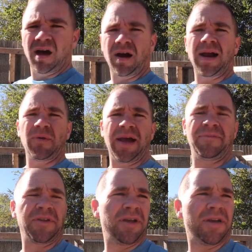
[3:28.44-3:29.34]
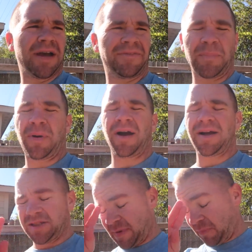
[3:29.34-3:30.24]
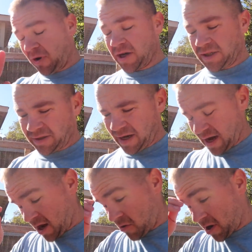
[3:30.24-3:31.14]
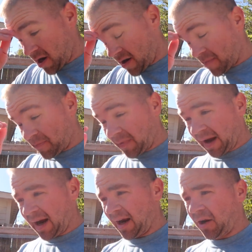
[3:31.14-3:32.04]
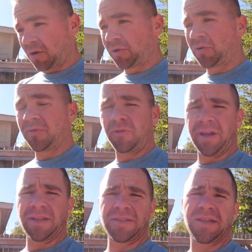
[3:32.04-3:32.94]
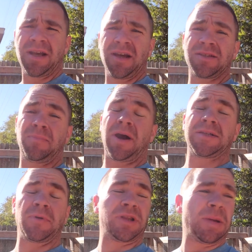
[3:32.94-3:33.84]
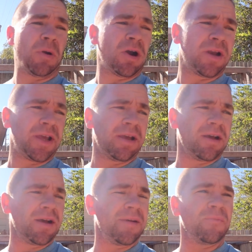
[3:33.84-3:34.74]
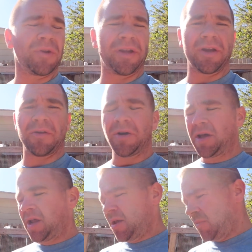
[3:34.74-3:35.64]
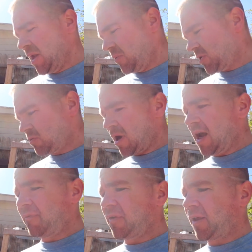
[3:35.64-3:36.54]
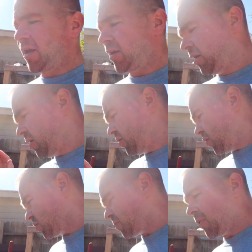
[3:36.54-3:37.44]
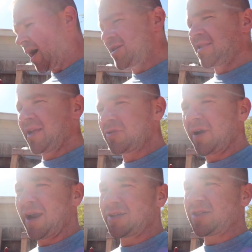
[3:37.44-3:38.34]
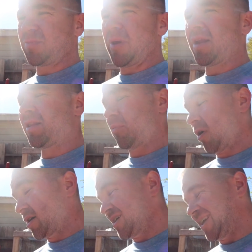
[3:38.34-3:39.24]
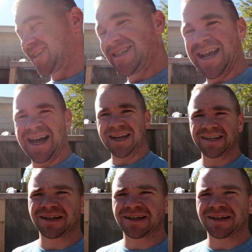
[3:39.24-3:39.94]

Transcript: All right, we have to, I have to pause my project right now. Um, I gotta go to a friend's surprise birthday party. Um, we're gonna go meet up with his wife and then the whole surprise thing. So I gotta suspend the project. It's not